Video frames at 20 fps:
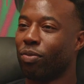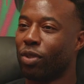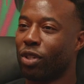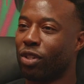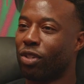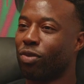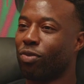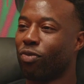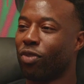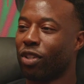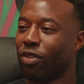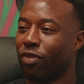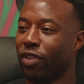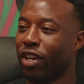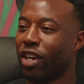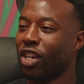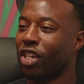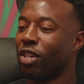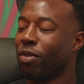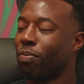was
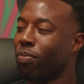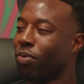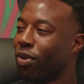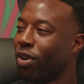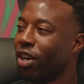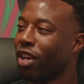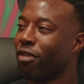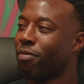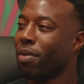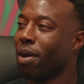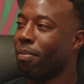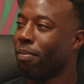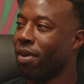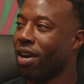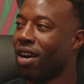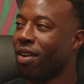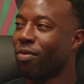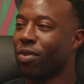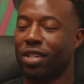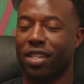very supportive. My
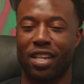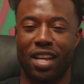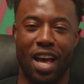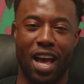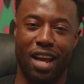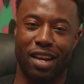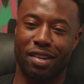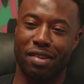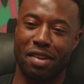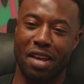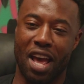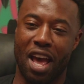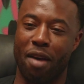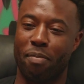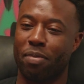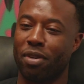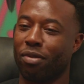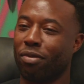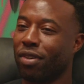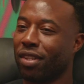mom was not
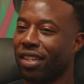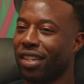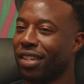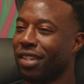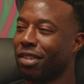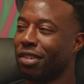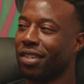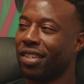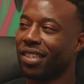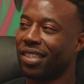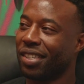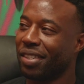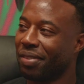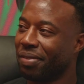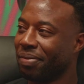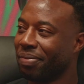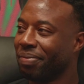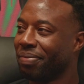happy with the decision.